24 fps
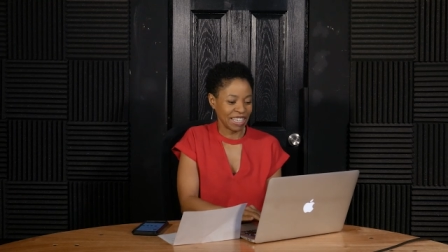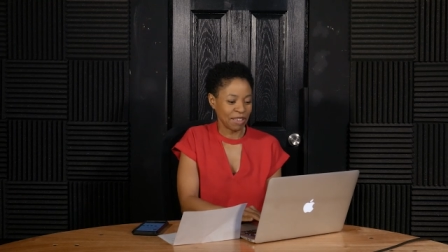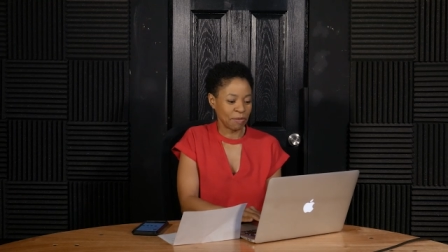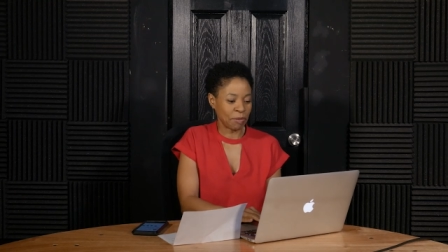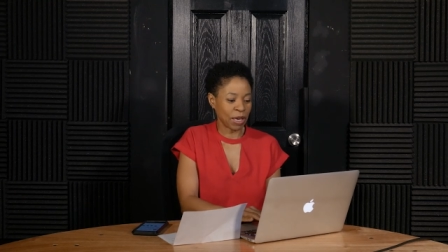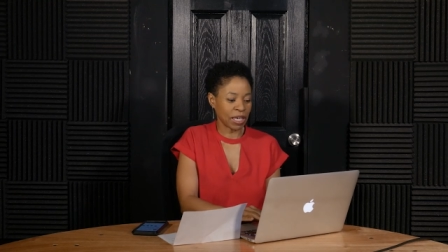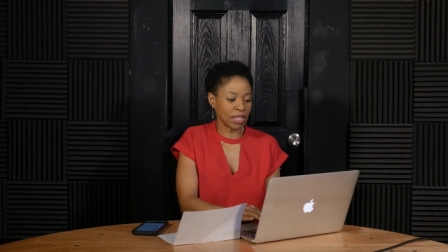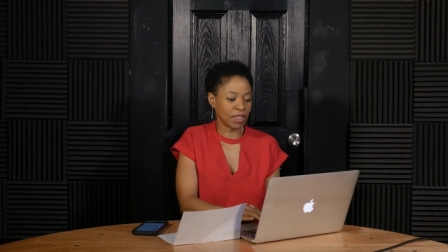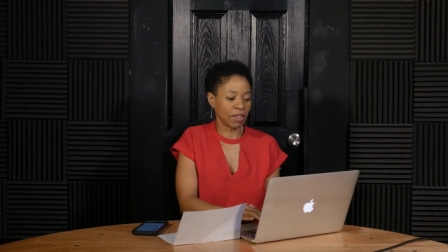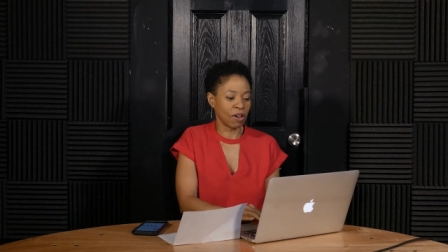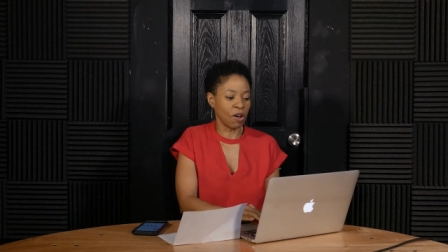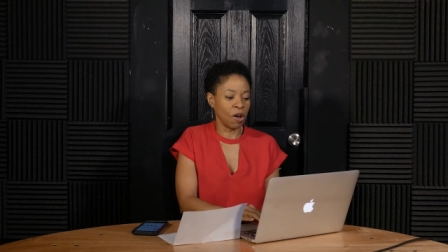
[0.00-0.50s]

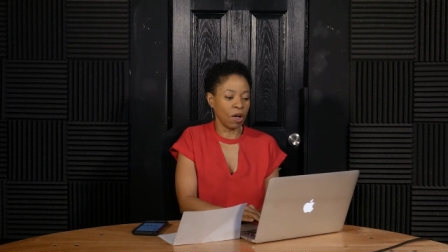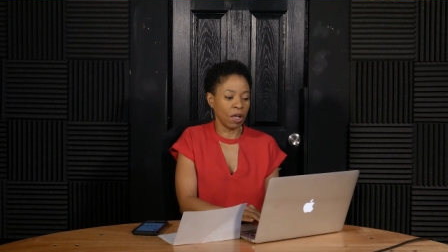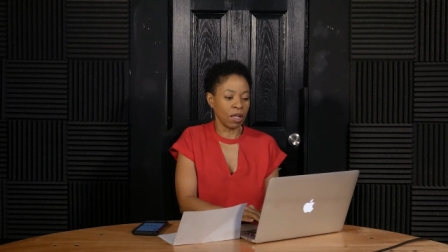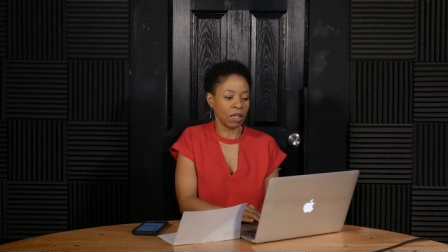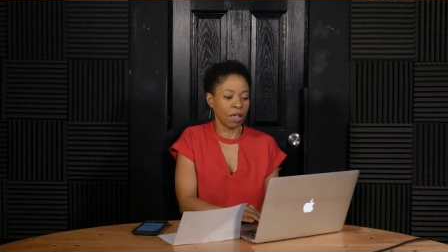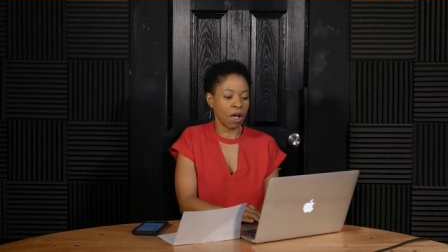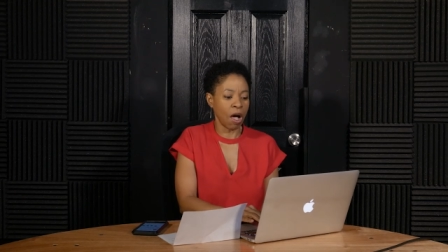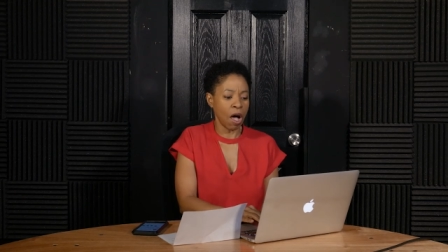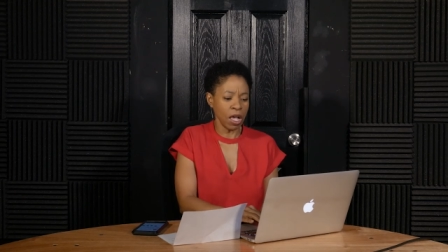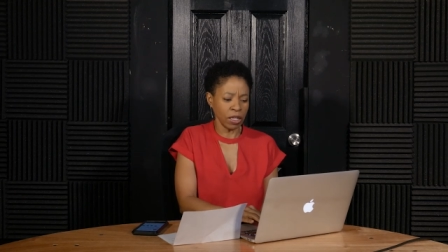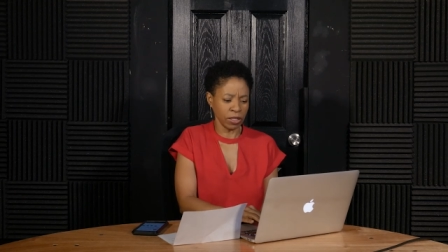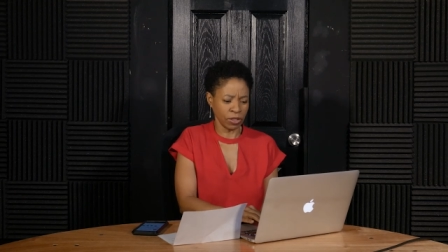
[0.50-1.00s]
Bake the Hall
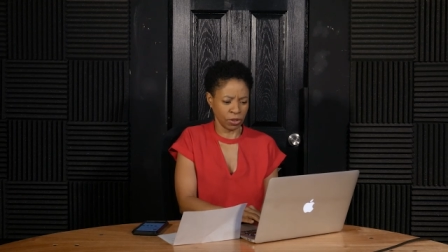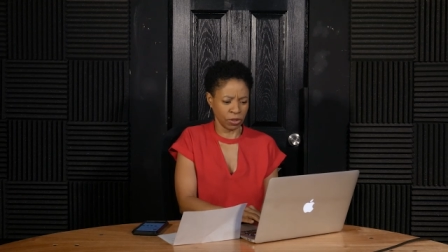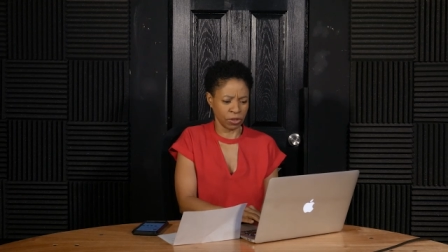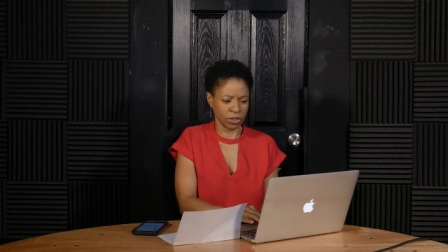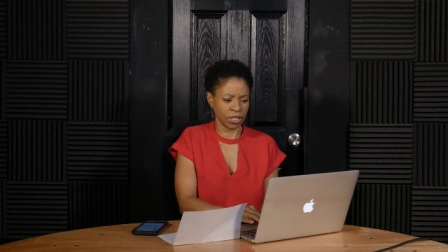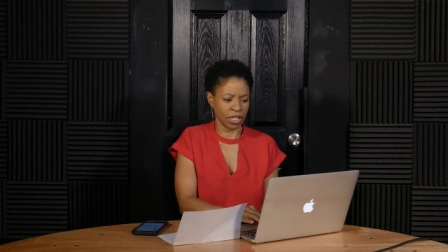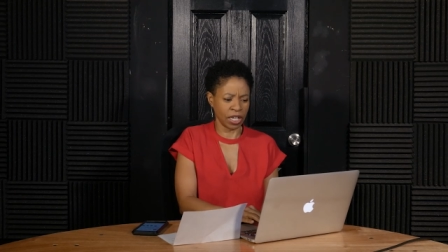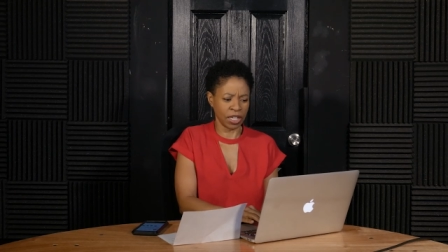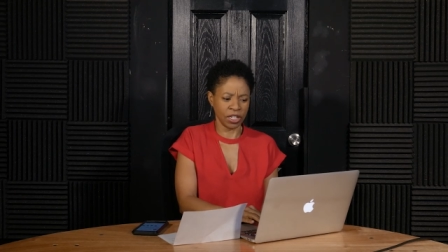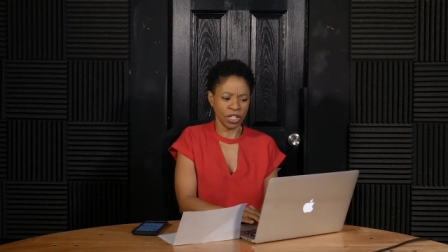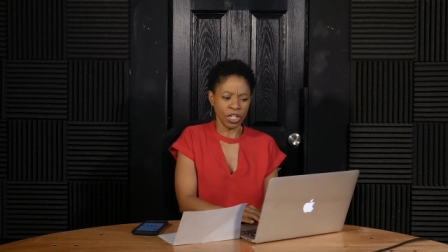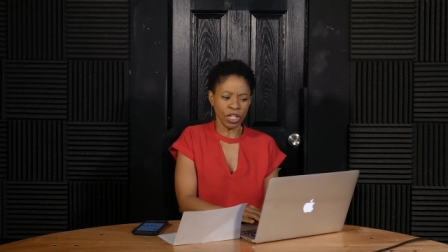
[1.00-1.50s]
also
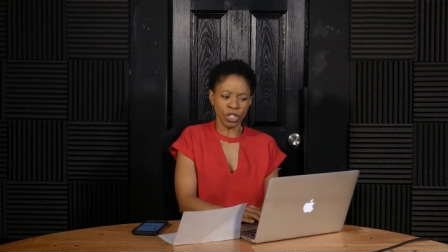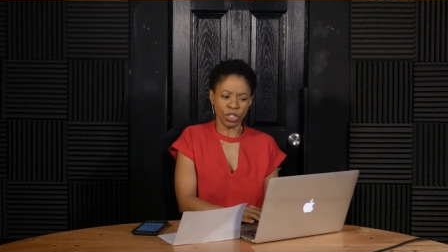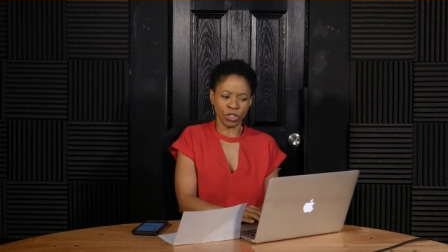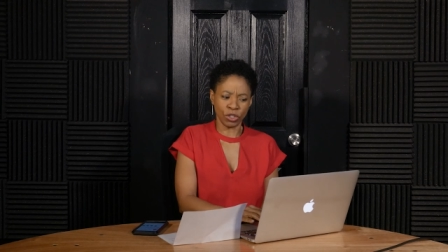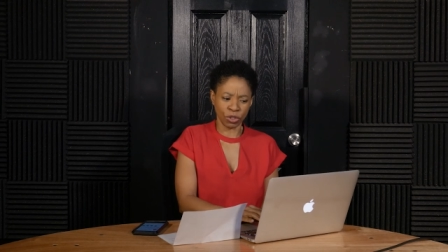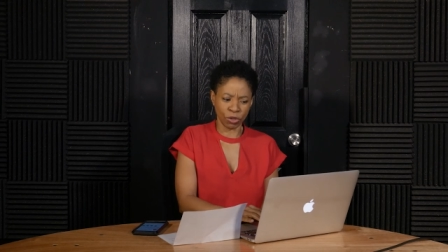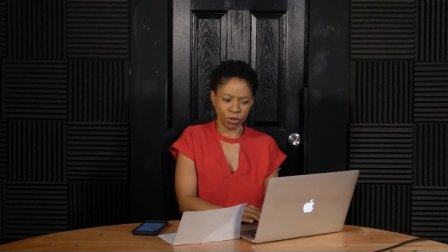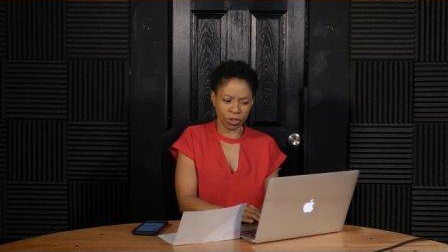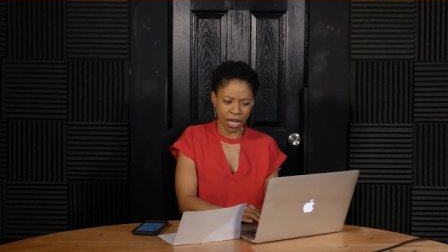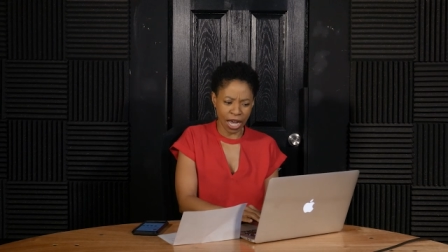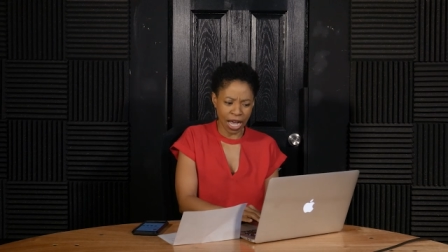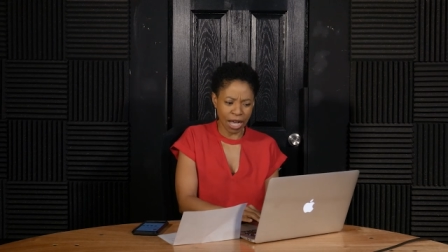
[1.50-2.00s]
said,
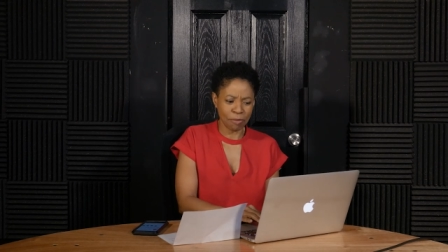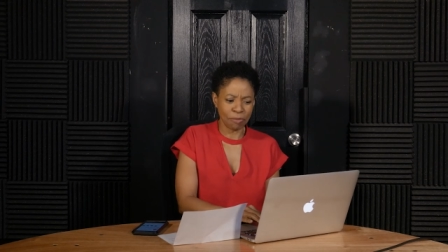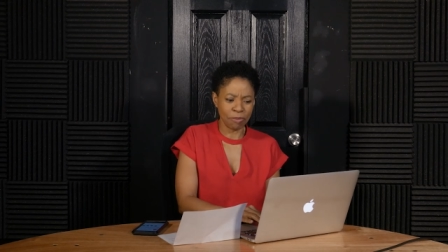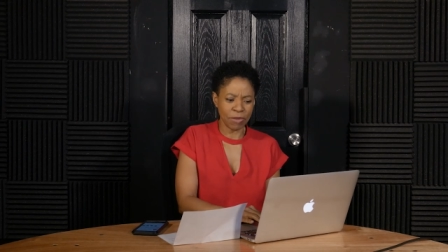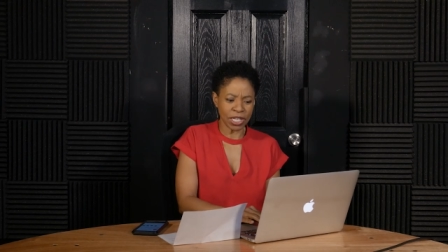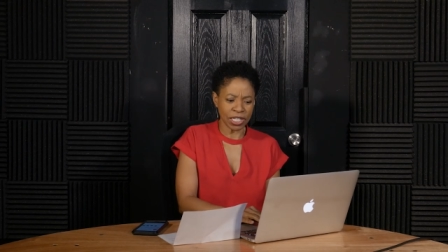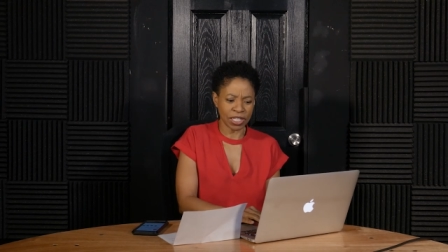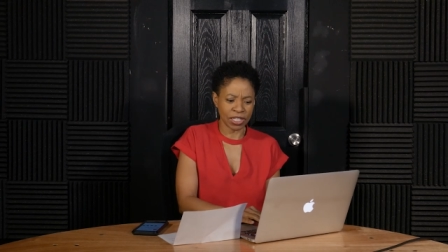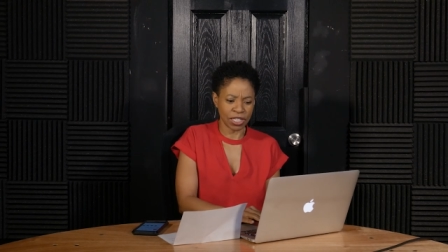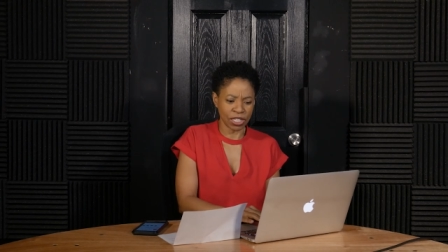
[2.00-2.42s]
"Do not miss